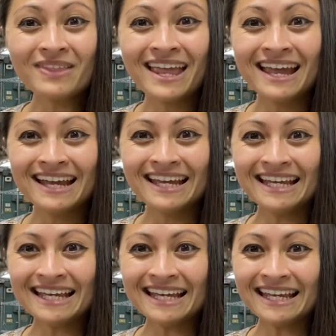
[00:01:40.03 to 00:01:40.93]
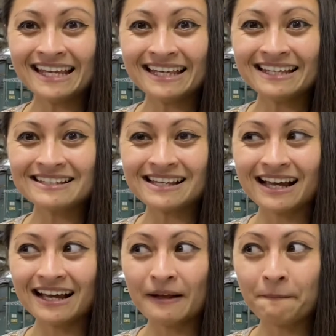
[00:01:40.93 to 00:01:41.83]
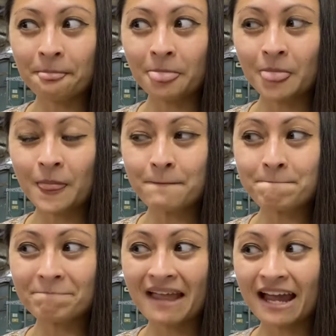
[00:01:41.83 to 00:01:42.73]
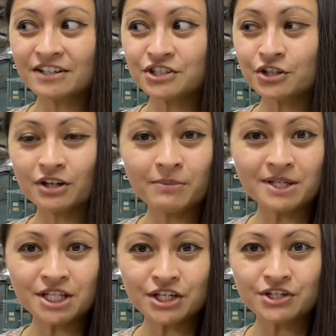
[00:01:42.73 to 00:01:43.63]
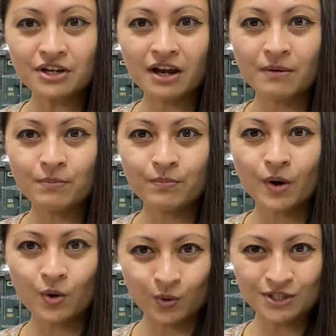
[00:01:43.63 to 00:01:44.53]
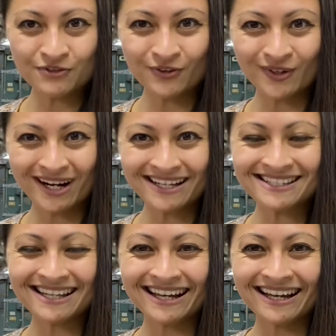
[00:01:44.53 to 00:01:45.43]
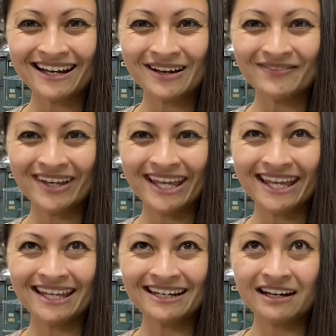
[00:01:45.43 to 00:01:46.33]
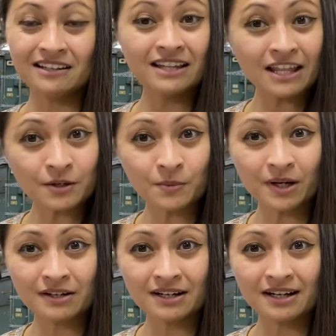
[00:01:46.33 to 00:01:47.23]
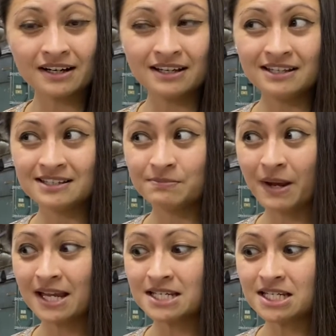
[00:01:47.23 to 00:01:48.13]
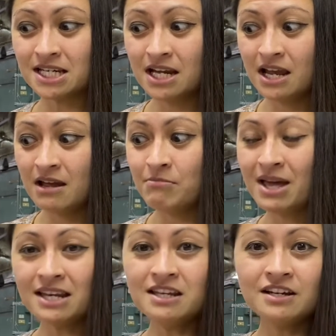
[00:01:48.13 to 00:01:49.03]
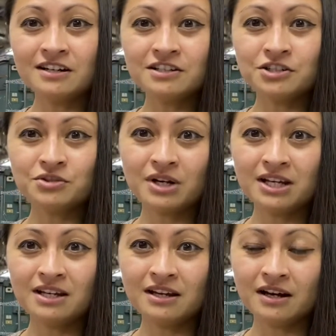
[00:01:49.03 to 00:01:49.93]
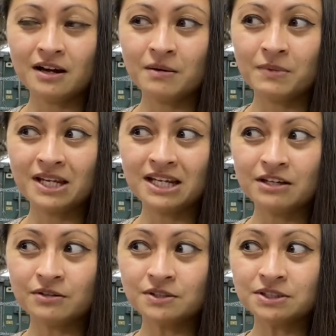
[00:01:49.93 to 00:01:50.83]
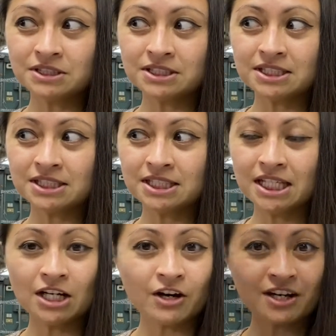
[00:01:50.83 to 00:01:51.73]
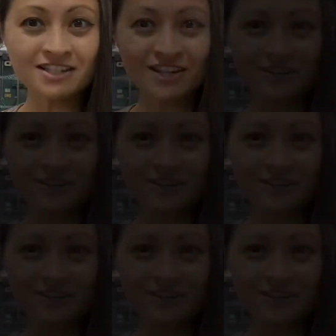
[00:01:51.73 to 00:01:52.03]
he is actually going to be teaching a course for us in leatherwork. He spent many years training in a guild in Arkansas.